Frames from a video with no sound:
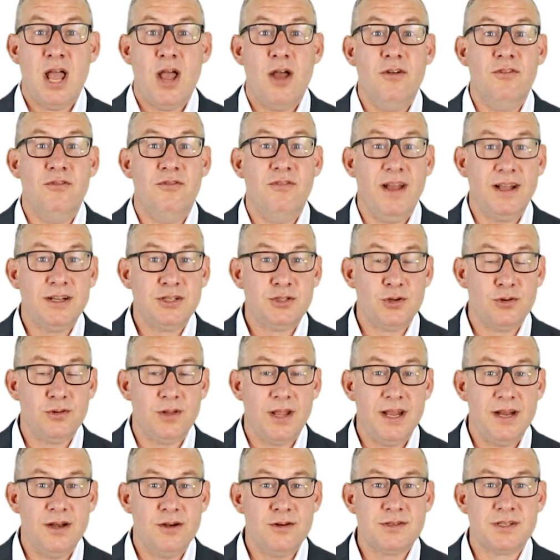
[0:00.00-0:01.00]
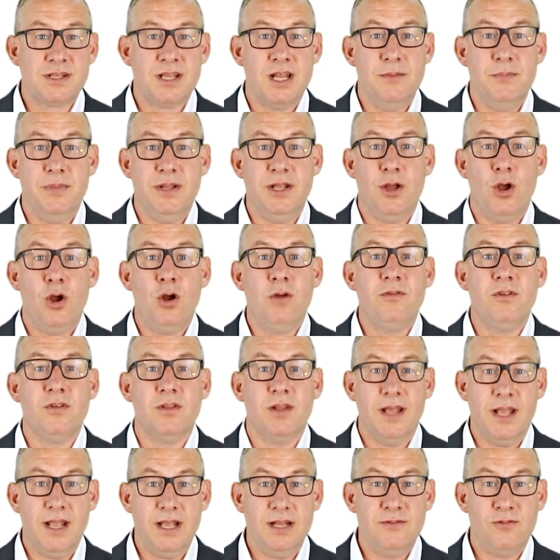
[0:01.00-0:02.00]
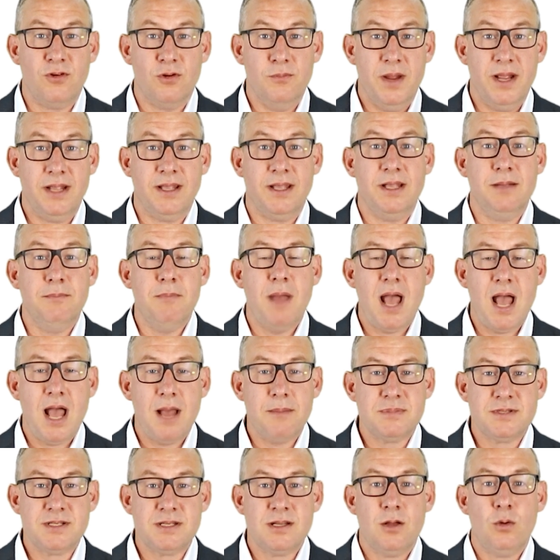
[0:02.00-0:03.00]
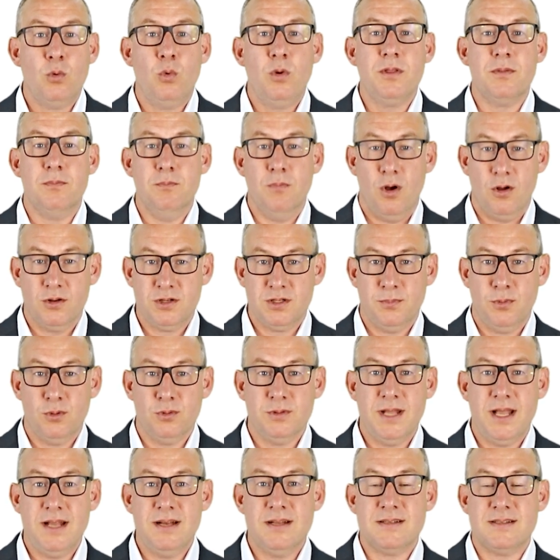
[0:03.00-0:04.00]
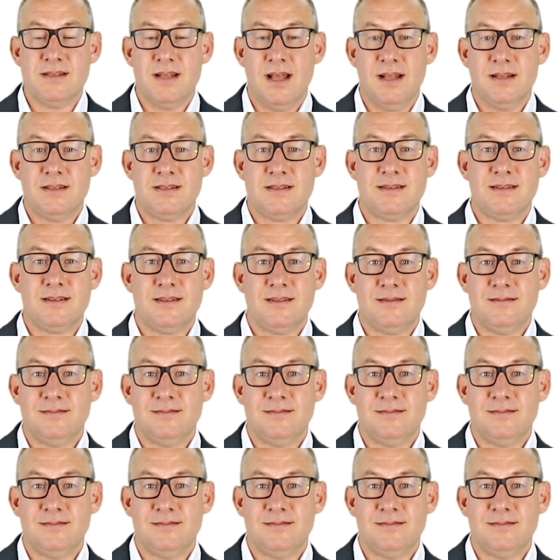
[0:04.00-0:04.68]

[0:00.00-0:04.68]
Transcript: Vector layers can be overlaid for making maps with multiple datasets.